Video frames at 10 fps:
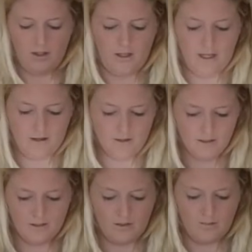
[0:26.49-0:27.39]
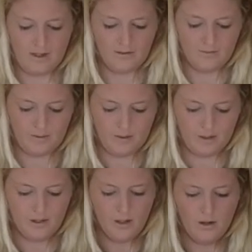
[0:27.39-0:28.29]
Okay, on the top, as
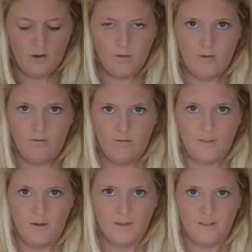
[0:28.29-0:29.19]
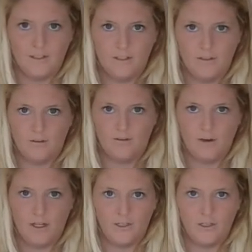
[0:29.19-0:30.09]
per all of my boxes, you'll
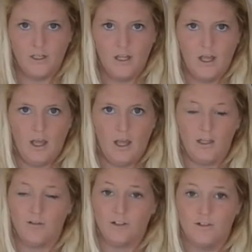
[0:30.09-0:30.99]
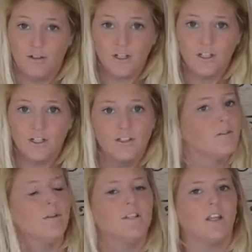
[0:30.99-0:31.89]
find uh, your
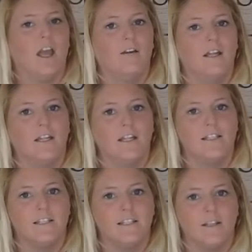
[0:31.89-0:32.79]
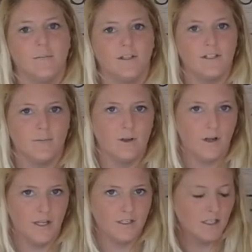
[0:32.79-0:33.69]
instructions, which carry an easy step-by-step -step
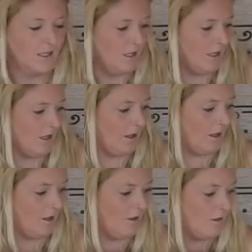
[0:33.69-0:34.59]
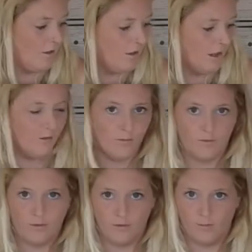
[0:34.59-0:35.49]
guide uh, as
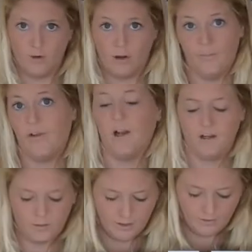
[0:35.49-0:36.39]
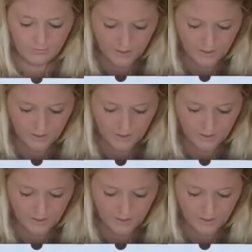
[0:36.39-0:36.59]
to what I'm telling you in this